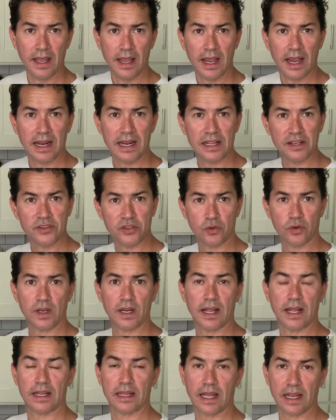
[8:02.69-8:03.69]
And I do it
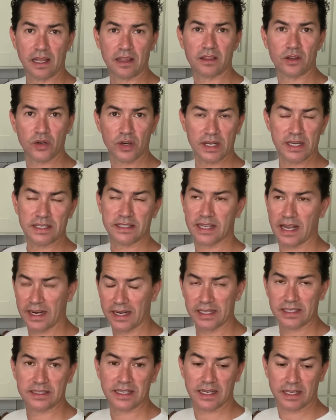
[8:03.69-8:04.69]
at like 30
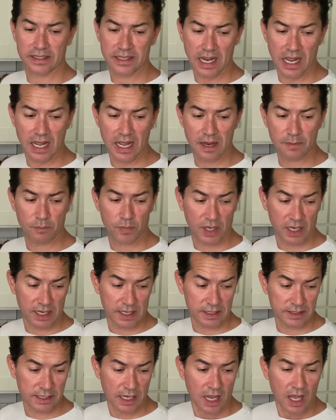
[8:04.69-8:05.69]
seconds at a time
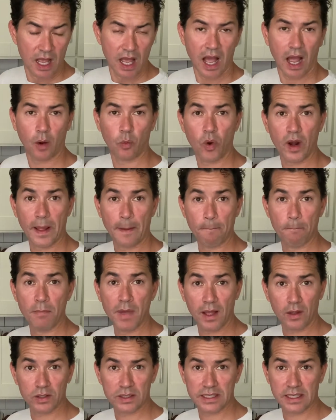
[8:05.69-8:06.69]
because I want it
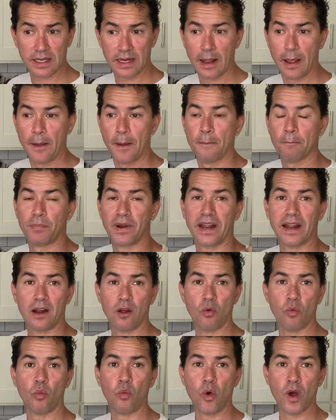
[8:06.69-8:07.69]
melted, but I
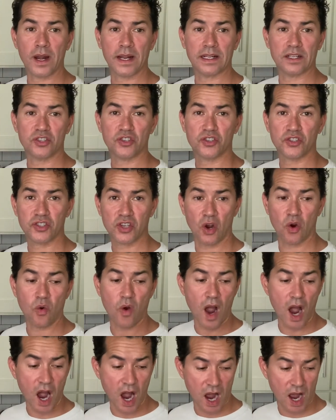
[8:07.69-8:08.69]
don't want it so
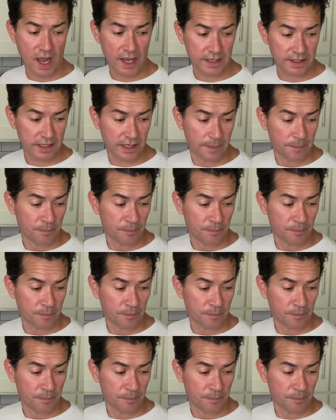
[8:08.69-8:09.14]
hot